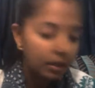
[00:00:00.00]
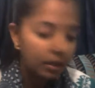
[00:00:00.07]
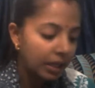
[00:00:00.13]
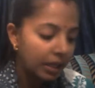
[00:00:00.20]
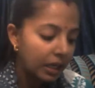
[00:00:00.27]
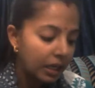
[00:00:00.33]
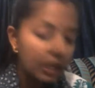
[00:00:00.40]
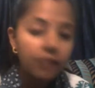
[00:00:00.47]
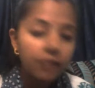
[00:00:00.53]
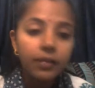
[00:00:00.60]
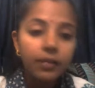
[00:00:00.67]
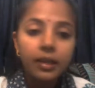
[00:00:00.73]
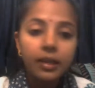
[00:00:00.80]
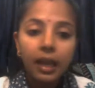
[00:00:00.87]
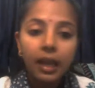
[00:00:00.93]
They
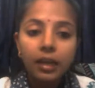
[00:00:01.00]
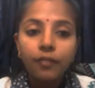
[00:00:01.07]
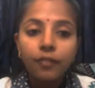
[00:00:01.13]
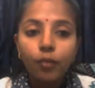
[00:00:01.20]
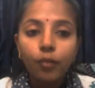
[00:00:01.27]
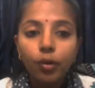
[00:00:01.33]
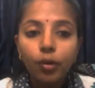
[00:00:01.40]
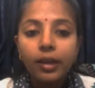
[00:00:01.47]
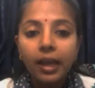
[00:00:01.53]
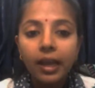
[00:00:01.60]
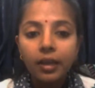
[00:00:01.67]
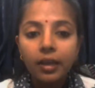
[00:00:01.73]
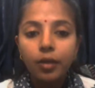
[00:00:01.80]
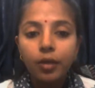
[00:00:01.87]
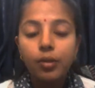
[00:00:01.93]
live in Delhi for
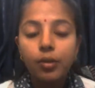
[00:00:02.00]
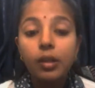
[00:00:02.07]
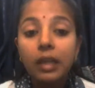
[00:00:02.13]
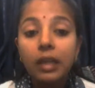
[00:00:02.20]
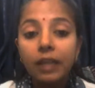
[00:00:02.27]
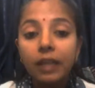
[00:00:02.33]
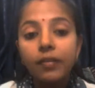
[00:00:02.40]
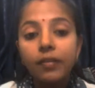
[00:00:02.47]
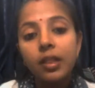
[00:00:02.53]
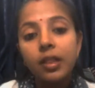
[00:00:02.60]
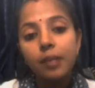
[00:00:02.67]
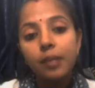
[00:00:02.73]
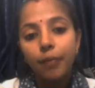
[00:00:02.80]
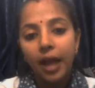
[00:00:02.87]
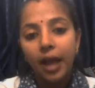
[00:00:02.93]
10 years. Live
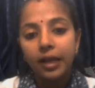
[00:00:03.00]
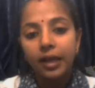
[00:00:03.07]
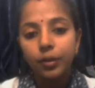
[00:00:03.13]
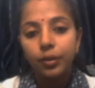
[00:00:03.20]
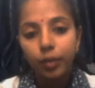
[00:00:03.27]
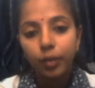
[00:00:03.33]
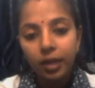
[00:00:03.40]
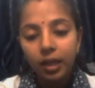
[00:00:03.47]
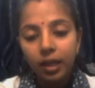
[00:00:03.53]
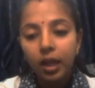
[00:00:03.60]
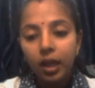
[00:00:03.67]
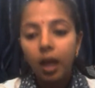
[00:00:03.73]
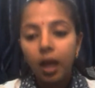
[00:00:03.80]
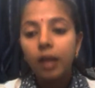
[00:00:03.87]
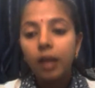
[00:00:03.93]
is in bracket, okay?